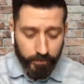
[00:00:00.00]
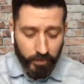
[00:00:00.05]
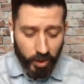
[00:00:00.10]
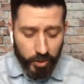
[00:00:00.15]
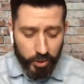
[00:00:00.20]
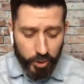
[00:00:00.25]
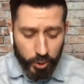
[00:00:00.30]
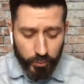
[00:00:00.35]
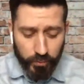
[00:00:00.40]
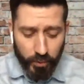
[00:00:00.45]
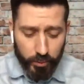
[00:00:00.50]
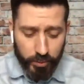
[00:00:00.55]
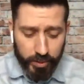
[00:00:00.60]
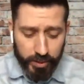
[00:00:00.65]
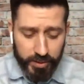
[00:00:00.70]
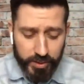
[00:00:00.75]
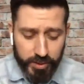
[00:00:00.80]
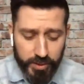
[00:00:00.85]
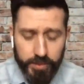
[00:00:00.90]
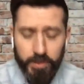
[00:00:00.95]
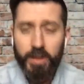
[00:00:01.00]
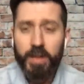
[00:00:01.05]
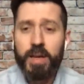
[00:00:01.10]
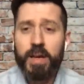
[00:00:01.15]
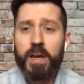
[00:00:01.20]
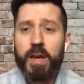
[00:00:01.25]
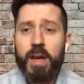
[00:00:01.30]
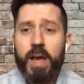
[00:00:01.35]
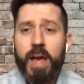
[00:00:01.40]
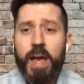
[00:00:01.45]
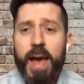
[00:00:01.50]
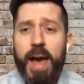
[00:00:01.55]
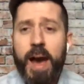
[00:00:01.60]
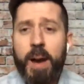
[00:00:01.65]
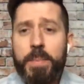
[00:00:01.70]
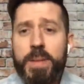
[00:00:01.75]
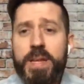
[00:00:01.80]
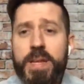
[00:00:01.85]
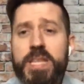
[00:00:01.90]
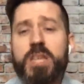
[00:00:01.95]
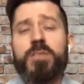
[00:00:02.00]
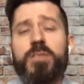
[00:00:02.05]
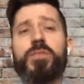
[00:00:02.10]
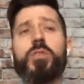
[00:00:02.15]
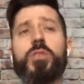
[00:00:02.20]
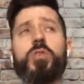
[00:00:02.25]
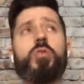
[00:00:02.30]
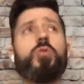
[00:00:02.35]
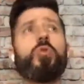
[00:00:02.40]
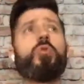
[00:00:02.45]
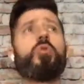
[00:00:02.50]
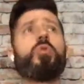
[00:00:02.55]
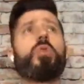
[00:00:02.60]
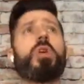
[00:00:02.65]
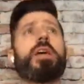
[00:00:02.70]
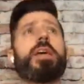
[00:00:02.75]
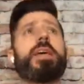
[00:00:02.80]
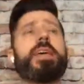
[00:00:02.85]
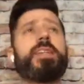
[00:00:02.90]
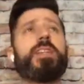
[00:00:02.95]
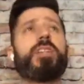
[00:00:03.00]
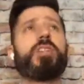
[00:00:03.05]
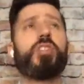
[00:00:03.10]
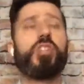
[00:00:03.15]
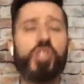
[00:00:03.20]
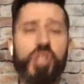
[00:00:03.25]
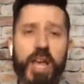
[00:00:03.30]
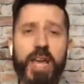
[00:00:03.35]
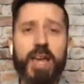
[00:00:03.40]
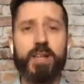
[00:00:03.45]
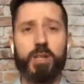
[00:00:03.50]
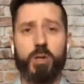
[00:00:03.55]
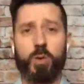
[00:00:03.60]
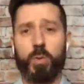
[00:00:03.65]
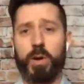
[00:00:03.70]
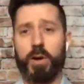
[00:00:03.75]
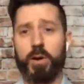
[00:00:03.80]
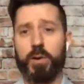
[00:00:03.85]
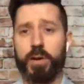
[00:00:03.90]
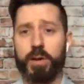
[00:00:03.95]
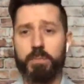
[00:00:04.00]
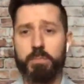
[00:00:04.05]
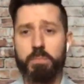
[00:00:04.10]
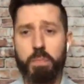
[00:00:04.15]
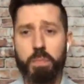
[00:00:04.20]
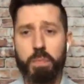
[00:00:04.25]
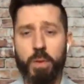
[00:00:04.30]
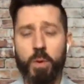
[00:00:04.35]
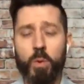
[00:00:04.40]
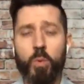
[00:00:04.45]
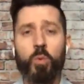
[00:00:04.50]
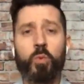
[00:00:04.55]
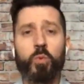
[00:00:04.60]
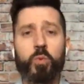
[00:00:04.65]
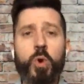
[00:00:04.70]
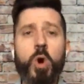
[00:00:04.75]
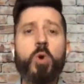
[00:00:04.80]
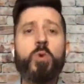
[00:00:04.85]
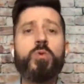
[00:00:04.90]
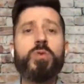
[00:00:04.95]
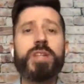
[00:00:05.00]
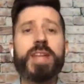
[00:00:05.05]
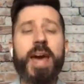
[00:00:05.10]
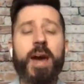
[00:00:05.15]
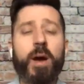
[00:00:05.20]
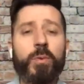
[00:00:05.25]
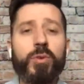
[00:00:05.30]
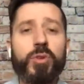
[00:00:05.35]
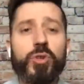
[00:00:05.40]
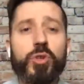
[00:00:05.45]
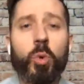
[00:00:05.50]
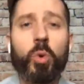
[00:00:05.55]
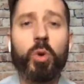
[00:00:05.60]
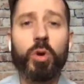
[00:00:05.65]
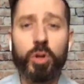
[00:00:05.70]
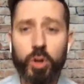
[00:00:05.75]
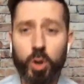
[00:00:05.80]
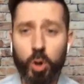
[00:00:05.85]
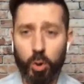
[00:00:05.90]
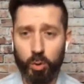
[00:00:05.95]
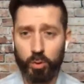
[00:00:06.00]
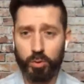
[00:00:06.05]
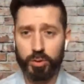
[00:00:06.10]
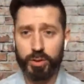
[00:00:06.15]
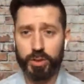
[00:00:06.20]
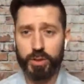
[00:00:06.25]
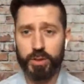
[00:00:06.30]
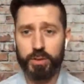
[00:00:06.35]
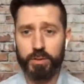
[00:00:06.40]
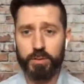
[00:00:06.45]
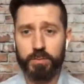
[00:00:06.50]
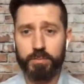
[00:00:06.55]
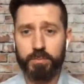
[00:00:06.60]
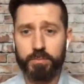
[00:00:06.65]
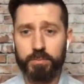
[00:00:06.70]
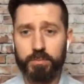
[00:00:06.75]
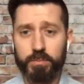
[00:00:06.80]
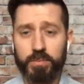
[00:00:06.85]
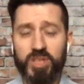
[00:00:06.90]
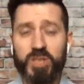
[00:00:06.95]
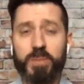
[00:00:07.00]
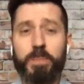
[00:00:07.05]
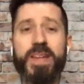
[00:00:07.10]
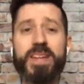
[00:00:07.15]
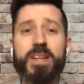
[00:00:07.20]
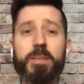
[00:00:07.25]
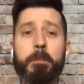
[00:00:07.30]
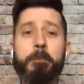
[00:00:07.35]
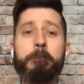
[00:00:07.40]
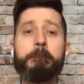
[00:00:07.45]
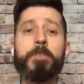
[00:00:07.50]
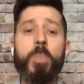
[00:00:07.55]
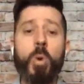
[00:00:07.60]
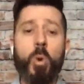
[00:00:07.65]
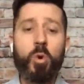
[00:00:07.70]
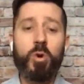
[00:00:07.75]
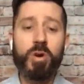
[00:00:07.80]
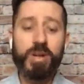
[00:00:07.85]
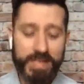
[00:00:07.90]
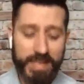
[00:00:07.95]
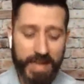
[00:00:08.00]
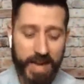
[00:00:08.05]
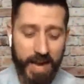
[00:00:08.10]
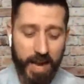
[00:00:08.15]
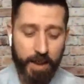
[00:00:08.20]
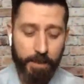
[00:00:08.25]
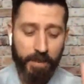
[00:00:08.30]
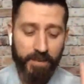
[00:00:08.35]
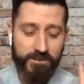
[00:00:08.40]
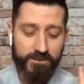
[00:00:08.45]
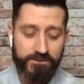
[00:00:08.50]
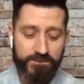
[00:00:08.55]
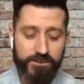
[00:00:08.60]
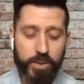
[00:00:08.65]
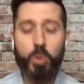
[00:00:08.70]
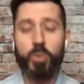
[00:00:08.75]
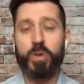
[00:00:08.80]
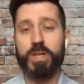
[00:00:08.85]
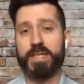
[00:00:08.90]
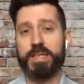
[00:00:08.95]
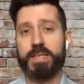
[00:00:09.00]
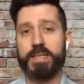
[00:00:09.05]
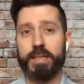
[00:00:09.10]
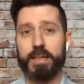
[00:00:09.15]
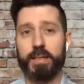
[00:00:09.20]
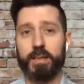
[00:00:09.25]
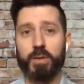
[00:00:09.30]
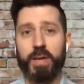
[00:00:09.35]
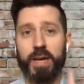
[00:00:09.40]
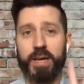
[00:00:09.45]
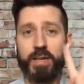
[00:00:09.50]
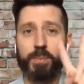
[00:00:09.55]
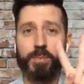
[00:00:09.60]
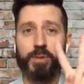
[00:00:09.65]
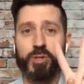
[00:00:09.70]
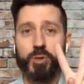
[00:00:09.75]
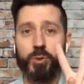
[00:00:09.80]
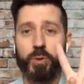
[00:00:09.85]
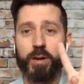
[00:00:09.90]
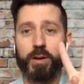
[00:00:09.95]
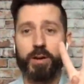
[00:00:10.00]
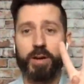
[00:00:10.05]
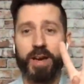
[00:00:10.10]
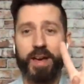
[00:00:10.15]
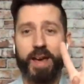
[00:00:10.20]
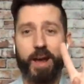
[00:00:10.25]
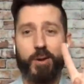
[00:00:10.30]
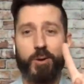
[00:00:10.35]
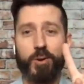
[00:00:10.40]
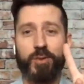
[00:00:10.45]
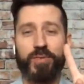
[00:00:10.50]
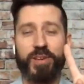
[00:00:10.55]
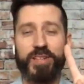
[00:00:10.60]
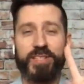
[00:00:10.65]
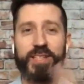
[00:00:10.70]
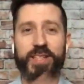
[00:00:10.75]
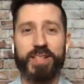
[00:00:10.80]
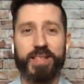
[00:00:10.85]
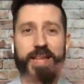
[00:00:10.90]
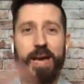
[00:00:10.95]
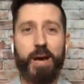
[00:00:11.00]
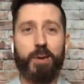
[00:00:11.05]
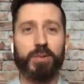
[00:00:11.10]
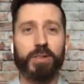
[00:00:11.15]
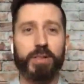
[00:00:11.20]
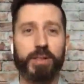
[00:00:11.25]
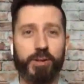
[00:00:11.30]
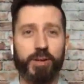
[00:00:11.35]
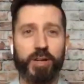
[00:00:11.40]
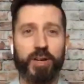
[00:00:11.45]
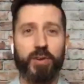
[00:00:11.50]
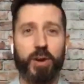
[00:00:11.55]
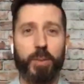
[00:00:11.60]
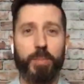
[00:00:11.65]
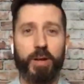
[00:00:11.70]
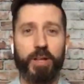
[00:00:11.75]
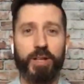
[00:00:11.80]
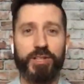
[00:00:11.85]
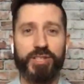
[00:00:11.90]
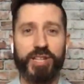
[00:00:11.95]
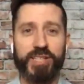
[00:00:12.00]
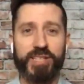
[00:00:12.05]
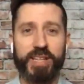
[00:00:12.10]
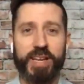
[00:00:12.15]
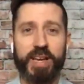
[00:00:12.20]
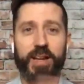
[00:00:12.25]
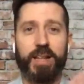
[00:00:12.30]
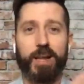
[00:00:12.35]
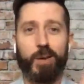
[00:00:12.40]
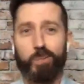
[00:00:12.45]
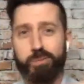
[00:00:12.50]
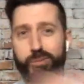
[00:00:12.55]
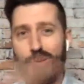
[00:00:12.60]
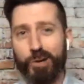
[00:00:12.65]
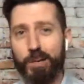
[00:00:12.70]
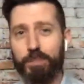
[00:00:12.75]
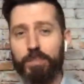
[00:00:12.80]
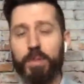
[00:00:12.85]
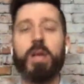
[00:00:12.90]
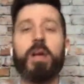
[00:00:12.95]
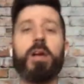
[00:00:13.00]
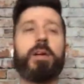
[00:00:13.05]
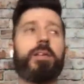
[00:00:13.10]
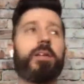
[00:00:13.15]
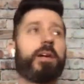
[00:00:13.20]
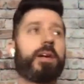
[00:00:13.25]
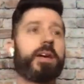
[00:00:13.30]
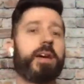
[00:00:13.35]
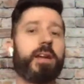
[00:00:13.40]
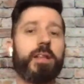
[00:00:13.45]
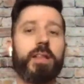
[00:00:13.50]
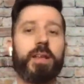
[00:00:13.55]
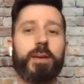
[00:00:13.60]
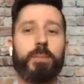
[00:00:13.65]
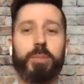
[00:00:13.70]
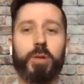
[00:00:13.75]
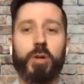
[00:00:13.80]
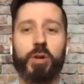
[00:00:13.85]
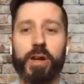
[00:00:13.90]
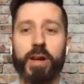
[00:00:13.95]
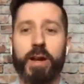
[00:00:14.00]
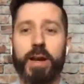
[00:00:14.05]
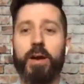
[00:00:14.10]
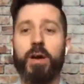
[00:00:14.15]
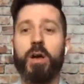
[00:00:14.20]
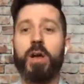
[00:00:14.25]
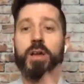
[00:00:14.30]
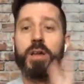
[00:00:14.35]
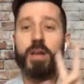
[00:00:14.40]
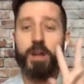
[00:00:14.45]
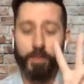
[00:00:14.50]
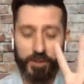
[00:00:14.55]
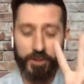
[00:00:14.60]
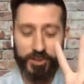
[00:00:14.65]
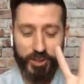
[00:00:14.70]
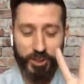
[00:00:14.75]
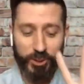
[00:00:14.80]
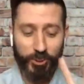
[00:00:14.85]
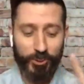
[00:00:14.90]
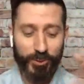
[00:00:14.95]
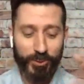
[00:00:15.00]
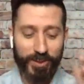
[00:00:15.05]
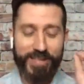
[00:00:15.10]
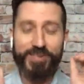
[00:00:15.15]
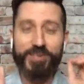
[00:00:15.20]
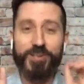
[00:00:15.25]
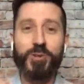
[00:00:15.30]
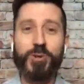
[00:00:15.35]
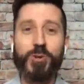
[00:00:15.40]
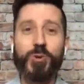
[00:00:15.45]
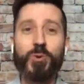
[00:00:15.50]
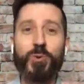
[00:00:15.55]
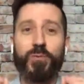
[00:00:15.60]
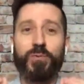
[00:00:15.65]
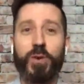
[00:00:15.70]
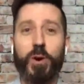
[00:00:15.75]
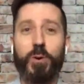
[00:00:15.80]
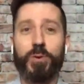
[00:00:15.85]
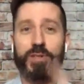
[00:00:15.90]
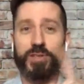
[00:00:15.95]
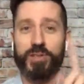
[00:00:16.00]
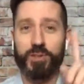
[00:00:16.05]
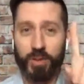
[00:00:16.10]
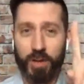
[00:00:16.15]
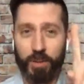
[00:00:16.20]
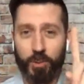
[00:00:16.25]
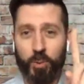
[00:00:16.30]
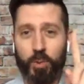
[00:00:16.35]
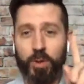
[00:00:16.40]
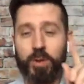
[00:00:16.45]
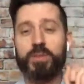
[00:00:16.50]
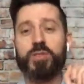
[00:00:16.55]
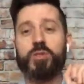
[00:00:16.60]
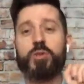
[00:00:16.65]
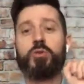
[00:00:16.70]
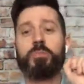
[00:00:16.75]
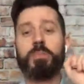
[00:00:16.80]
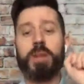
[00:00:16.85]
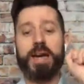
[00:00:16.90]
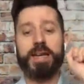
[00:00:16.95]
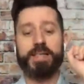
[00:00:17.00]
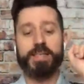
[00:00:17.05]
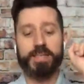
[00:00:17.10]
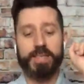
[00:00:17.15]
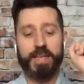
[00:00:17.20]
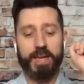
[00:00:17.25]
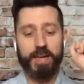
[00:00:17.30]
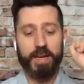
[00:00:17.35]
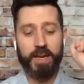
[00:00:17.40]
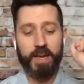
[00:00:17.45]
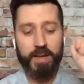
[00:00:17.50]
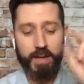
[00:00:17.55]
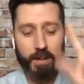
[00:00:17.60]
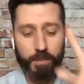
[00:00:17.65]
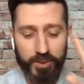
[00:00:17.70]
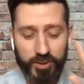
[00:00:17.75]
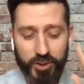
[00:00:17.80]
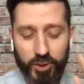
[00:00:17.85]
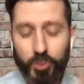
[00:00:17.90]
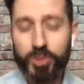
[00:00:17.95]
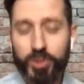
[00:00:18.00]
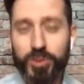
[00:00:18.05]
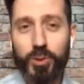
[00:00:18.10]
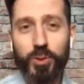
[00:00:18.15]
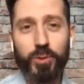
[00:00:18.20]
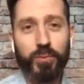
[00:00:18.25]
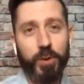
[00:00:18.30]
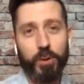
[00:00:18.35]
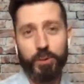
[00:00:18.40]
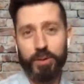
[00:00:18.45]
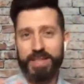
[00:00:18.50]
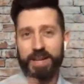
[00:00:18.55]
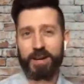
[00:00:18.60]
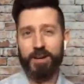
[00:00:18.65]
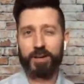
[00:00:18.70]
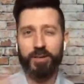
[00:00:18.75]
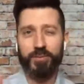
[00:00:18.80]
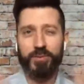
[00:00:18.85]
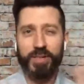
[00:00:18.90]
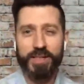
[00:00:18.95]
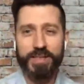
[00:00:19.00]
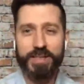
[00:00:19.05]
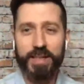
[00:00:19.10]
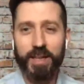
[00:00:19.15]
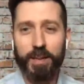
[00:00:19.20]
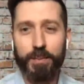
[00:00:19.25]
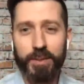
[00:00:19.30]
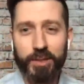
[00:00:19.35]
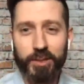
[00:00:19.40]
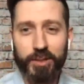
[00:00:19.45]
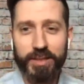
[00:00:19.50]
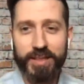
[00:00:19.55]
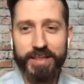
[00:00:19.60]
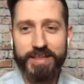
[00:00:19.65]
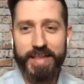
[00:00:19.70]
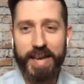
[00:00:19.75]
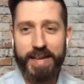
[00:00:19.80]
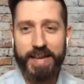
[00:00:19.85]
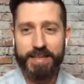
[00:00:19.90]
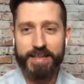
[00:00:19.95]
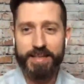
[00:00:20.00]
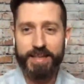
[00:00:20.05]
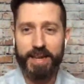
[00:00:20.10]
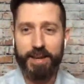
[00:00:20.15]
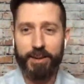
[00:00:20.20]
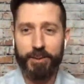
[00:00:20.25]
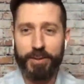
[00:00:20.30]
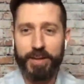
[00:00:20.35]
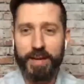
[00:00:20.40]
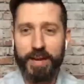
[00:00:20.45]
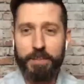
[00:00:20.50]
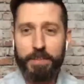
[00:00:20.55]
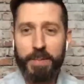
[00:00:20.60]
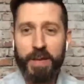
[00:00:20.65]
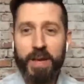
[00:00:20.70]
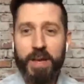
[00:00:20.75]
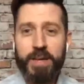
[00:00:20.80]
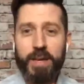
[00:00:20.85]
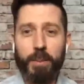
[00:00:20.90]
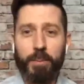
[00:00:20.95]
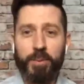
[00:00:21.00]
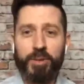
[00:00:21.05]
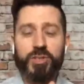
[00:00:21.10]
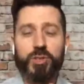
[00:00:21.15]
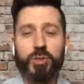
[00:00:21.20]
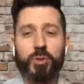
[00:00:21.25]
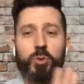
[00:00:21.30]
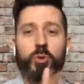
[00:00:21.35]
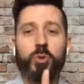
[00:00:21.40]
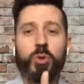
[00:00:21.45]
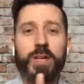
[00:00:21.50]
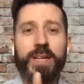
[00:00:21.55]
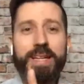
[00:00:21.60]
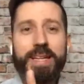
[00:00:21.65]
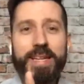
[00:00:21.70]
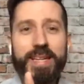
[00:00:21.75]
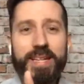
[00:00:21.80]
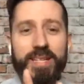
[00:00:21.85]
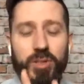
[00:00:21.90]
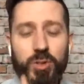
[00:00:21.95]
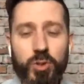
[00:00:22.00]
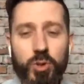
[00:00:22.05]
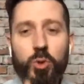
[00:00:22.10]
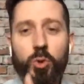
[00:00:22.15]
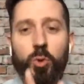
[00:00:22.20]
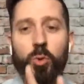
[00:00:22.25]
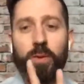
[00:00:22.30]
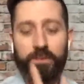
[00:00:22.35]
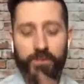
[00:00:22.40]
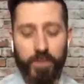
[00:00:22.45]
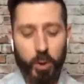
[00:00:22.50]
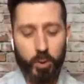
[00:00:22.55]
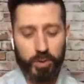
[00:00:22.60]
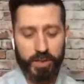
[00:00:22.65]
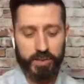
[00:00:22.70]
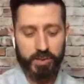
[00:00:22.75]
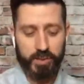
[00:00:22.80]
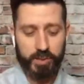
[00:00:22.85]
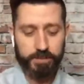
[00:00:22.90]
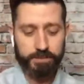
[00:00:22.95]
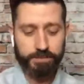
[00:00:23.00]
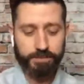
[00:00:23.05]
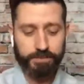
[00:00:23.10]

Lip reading: New focus. How many of you in January wrote down your goals, spent more time focusing? Okay, number 2, I don't know if I said that loud and clear enough. I apologize. I kind of like blurted it out. Number 2 is new focus. So number 1 was new mindset. Number 2 is new focus. I don't know if you can tell I'm a little excited tonight, okay? Number 2 is new focus.